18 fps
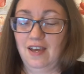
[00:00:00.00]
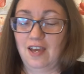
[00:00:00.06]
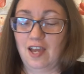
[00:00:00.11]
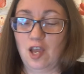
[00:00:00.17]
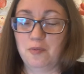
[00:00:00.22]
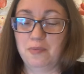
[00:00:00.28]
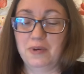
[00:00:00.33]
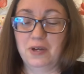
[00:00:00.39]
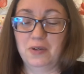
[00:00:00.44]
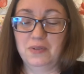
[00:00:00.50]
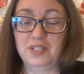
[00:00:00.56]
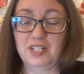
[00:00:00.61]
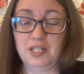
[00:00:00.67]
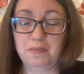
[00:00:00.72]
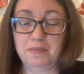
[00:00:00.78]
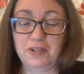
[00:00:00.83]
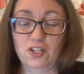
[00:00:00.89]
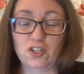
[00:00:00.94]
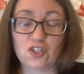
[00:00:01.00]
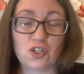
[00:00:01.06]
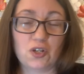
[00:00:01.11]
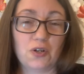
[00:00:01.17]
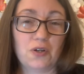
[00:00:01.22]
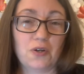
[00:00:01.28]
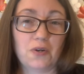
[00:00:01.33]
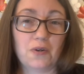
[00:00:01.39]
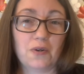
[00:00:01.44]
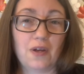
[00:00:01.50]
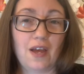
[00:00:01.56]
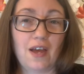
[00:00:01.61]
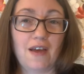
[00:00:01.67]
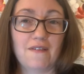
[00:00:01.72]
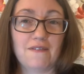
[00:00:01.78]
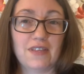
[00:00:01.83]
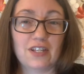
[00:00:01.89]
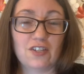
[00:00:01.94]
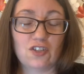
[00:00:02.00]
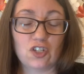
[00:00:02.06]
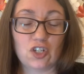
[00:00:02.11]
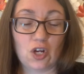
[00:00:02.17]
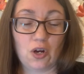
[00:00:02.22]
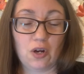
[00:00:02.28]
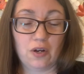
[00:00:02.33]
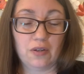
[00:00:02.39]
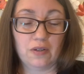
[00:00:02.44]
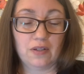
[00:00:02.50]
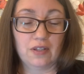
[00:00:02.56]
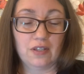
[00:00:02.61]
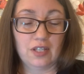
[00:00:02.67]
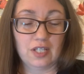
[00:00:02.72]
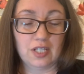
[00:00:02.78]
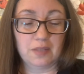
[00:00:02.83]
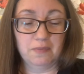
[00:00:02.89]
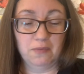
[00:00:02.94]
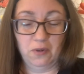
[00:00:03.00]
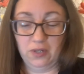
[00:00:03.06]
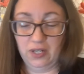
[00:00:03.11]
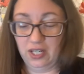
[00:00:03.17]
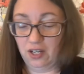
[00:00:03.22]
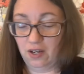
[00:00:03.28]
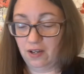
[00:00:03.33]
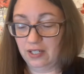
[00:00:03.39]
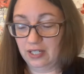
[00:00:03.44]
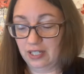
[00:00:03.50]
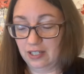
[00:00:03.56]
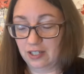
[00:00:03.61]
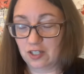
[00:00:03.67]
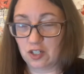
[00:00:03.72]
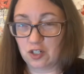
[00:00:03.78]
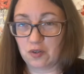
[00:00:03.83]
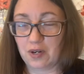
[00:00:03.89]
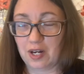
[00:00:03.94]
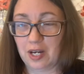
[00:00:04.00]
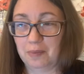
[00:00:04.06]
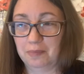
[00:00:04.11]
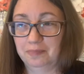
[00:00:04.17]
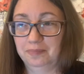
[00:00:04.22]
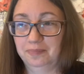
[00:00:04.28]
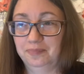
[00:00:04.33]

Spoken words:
I posted a picture of this yarn this morning on Instagram,